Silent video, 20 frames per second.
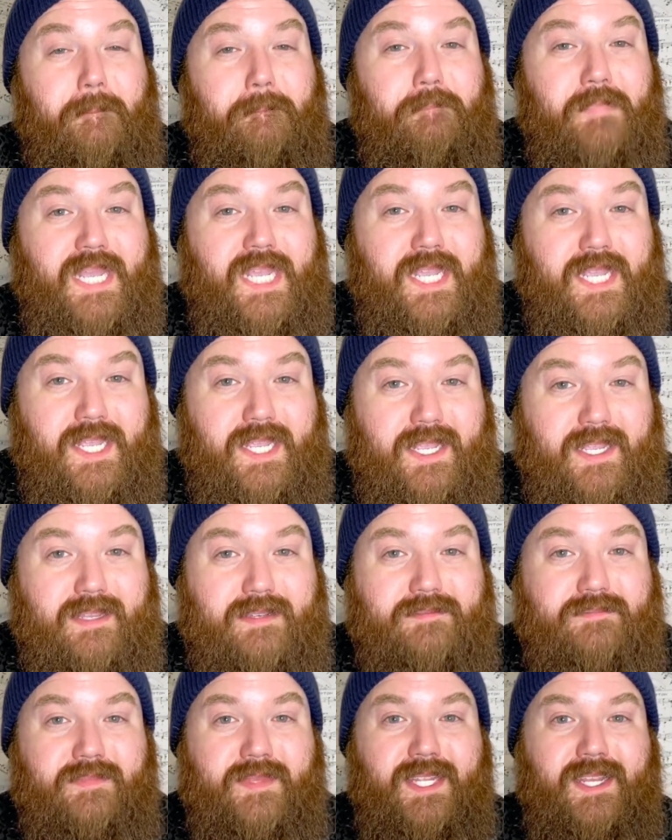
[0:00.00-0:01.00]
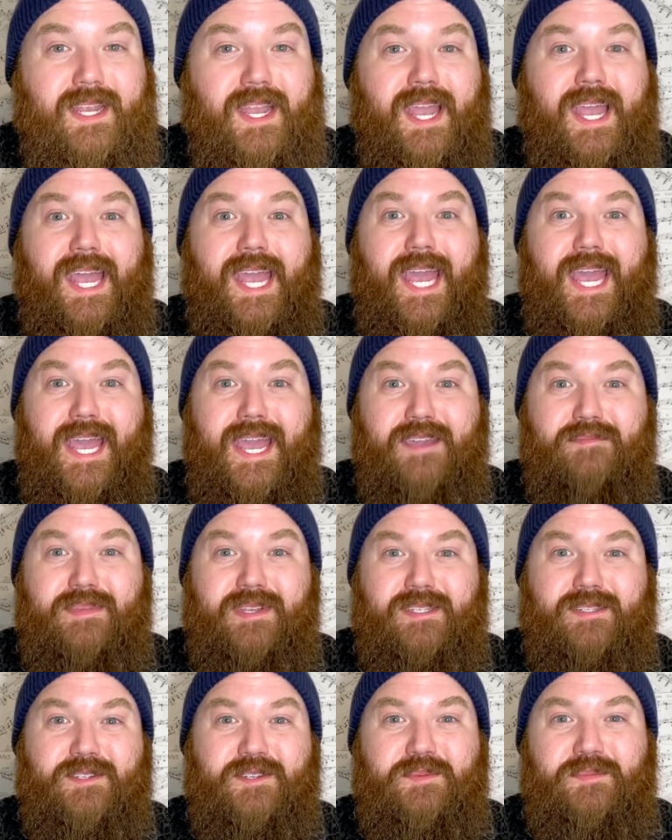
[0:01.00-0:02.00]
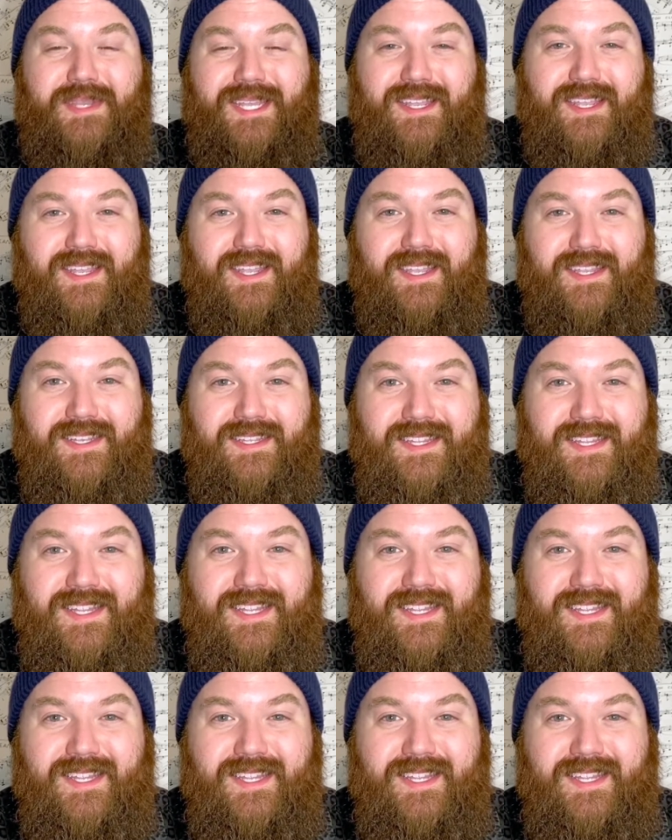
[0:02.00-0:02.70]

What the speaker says: B. Hey, Mr. B.